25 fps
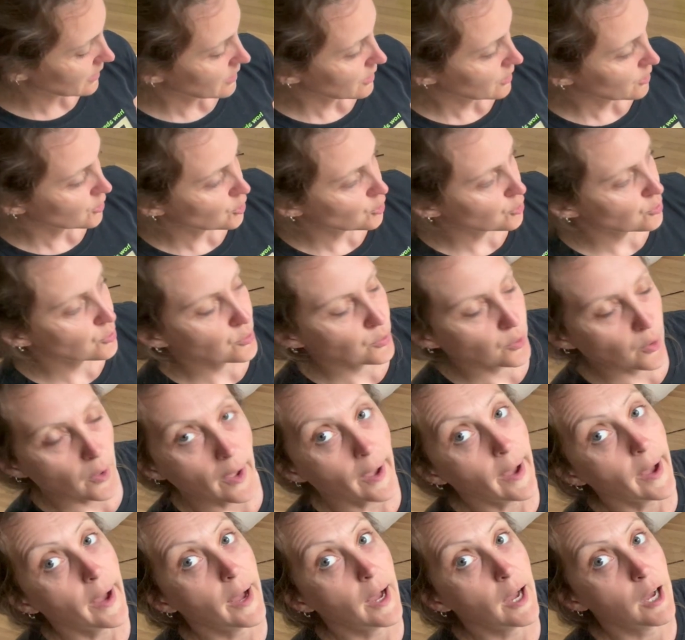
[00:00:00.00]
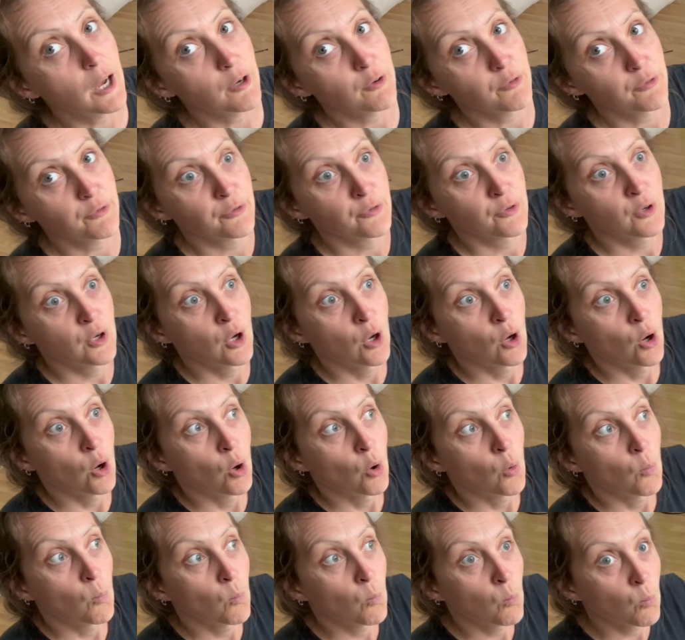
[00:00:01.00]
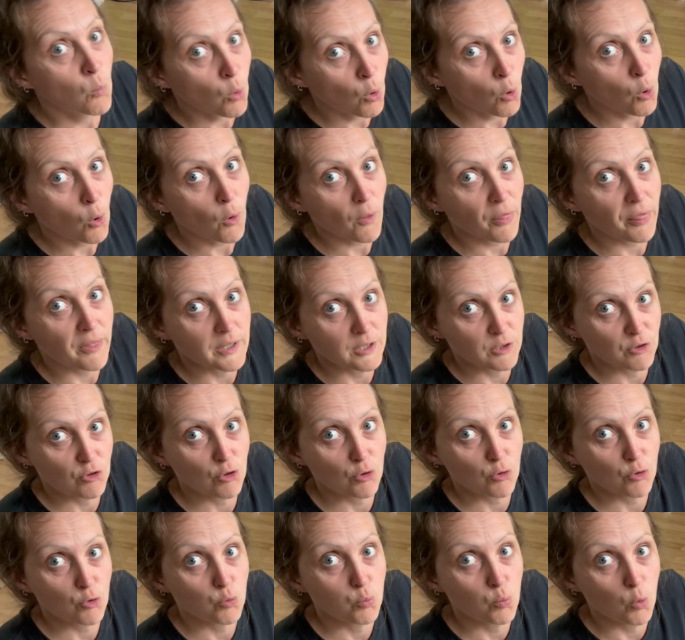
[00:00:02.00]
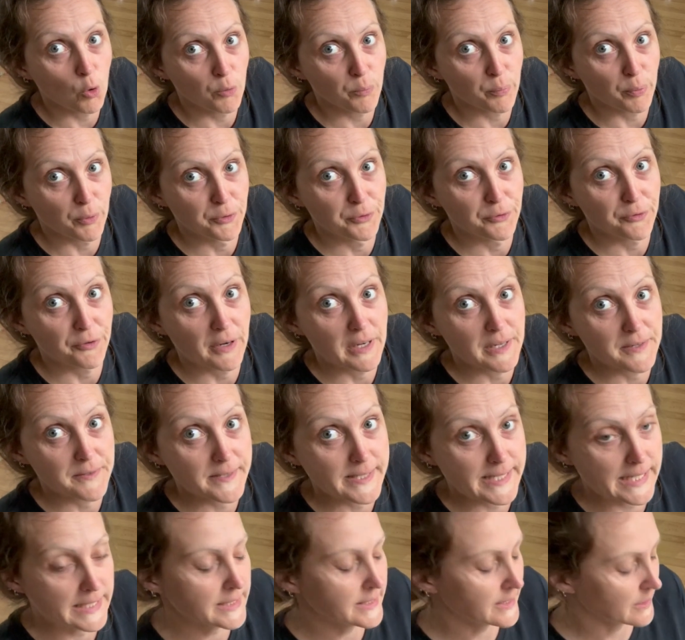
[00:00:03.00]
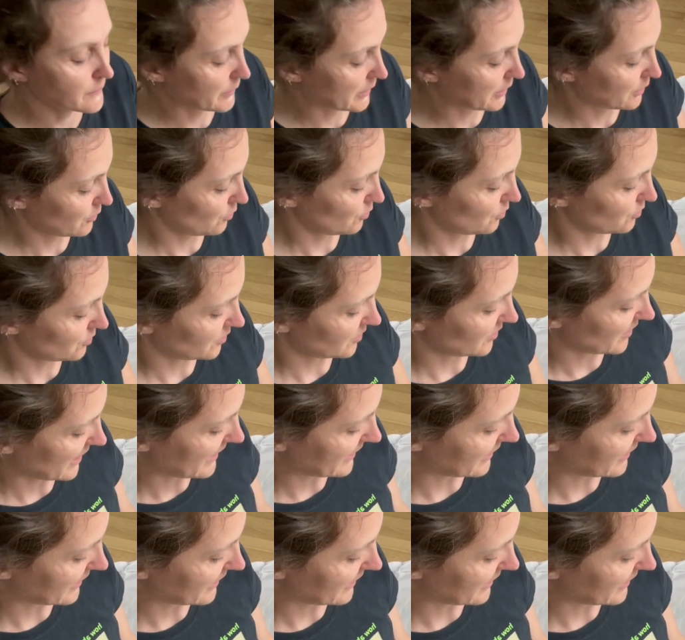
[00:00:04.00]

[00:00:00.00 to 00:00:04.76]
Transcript: you have more than just 1.5 centimeters, and